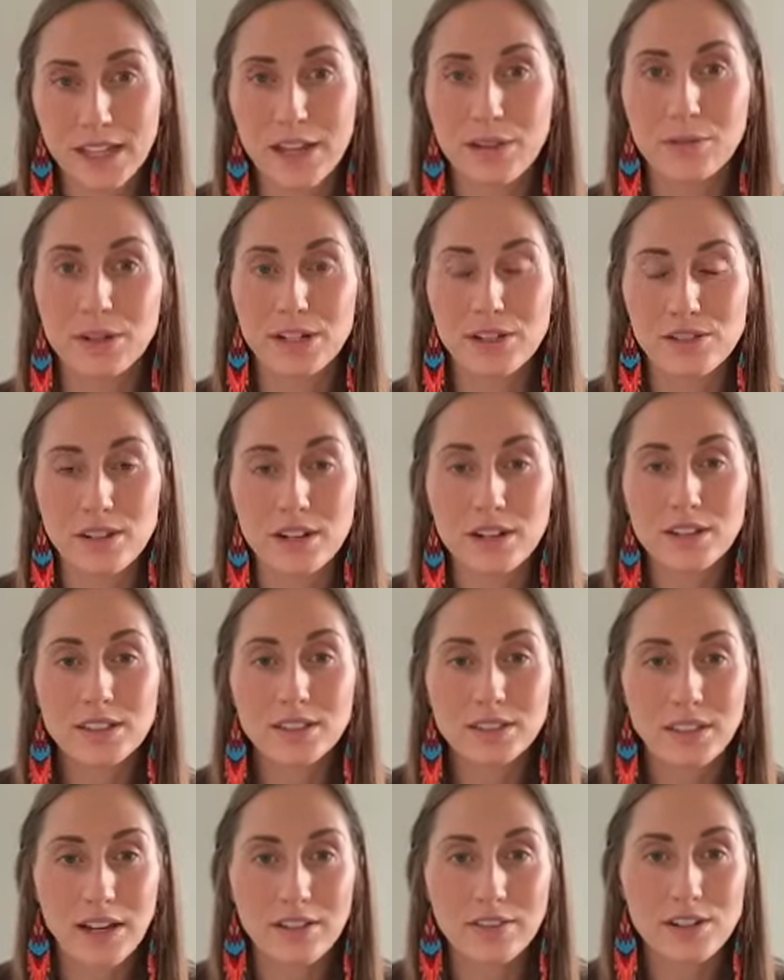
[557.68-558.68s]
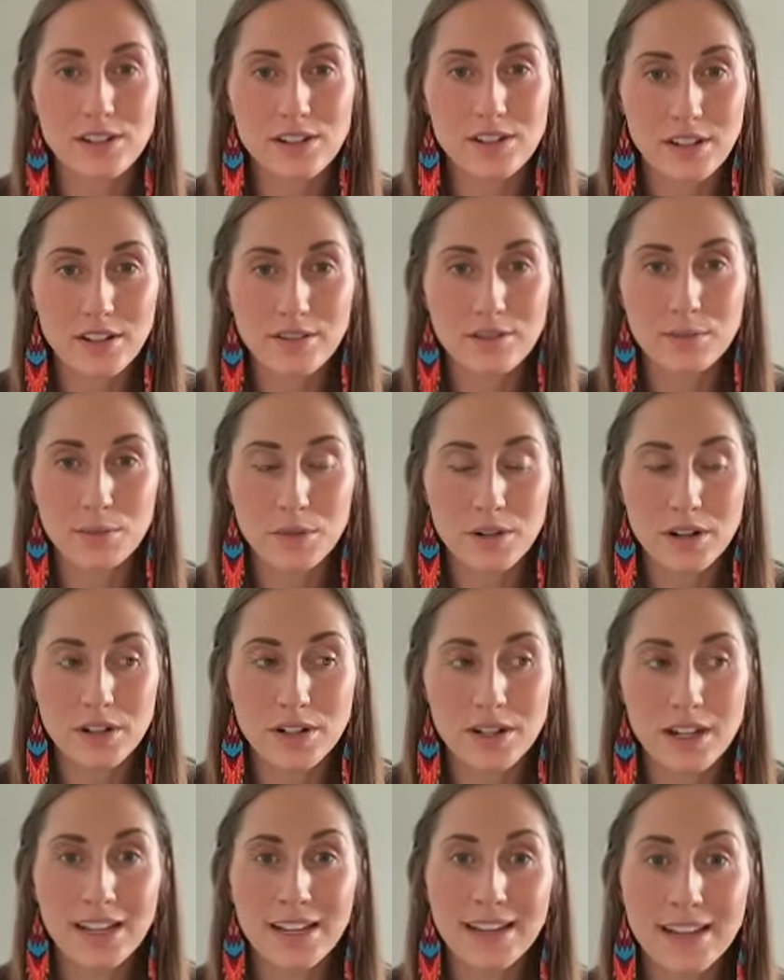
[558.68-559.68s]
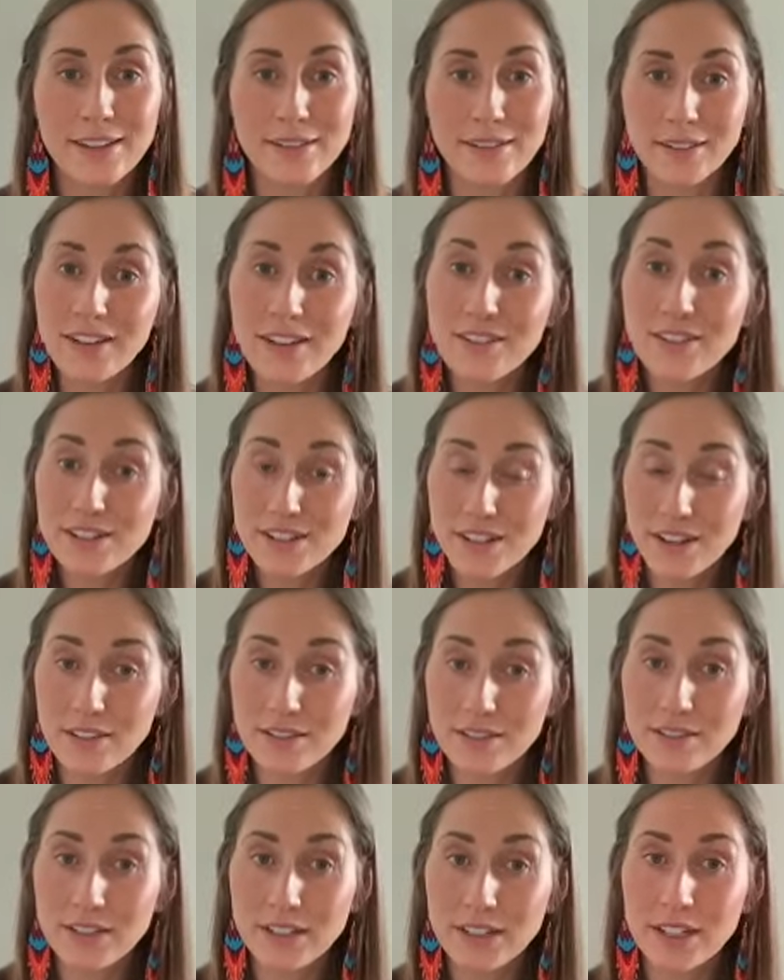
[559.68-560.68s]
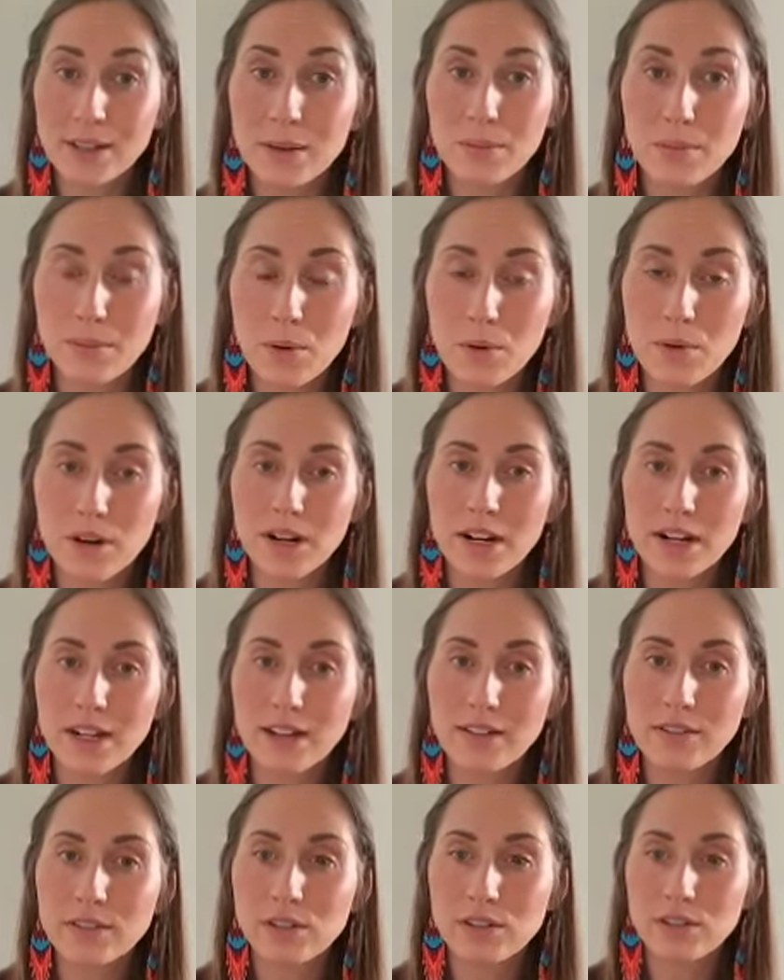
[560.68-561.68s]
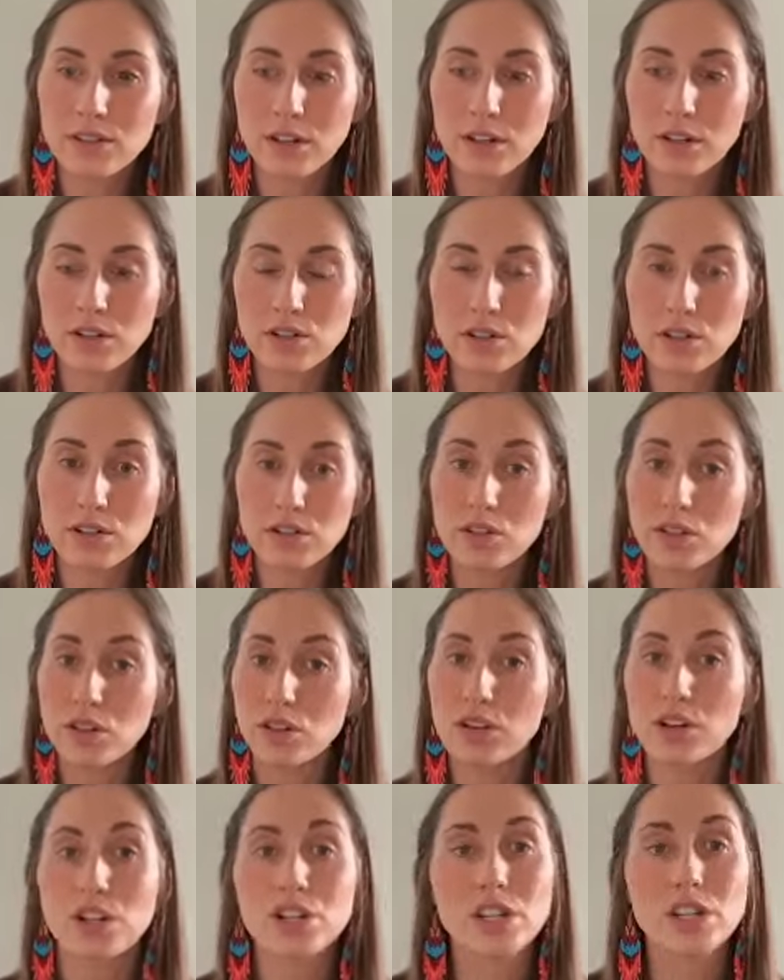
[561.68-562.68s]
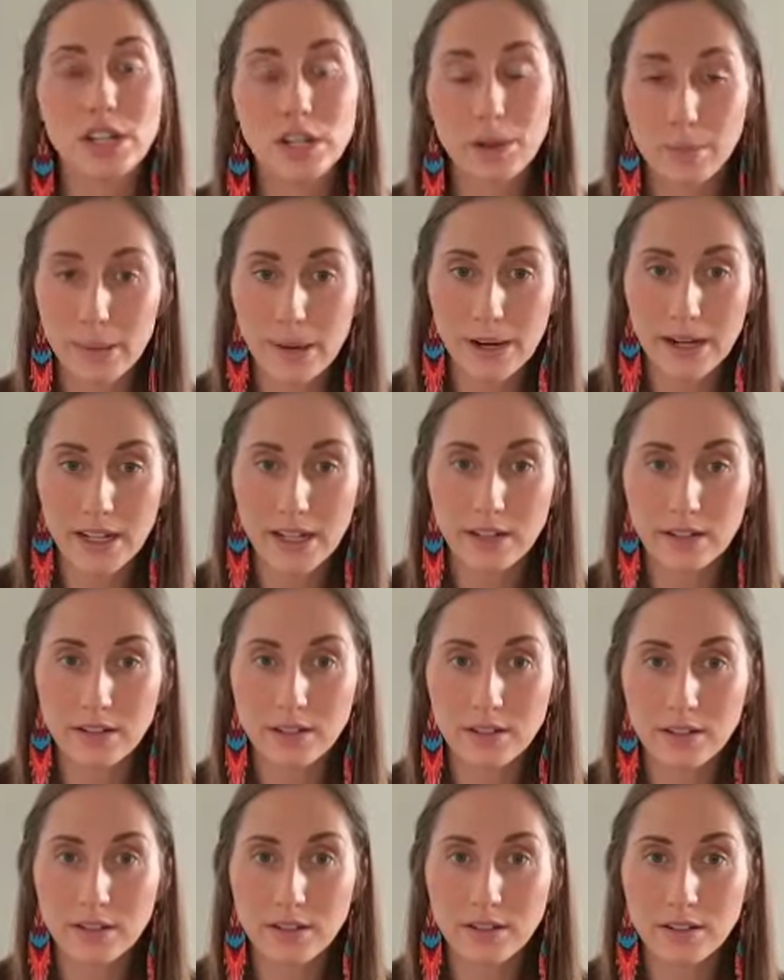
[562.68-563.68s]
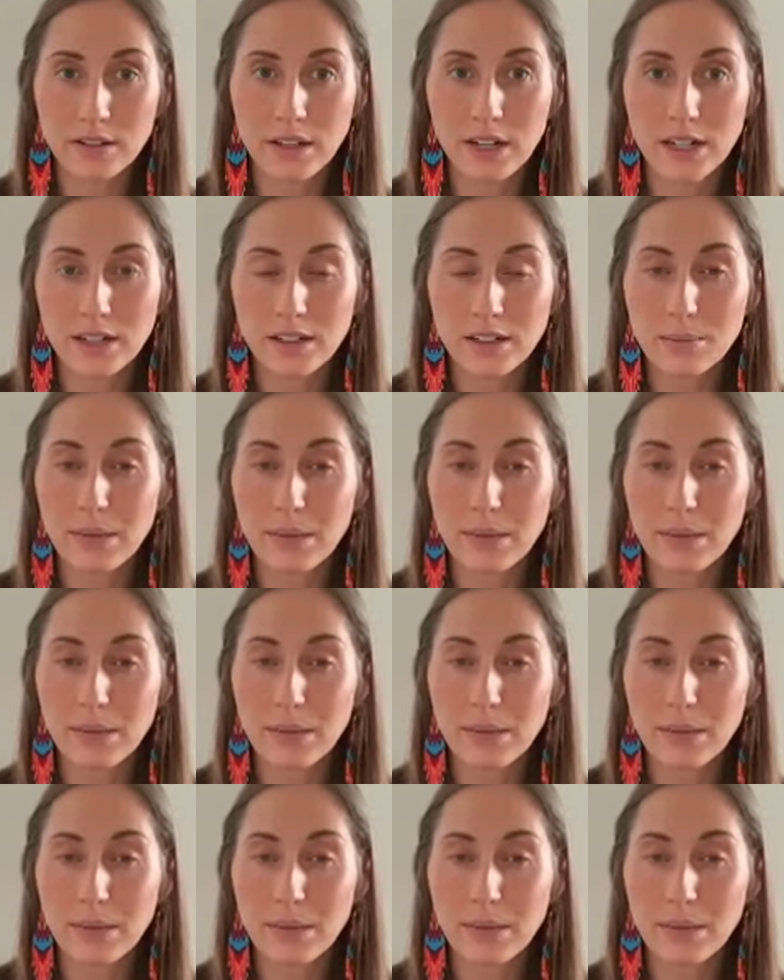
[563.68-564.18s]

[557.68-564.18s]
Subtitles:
And when you start to love yourself more, you love yourself more enough to start just nourishing your body, right?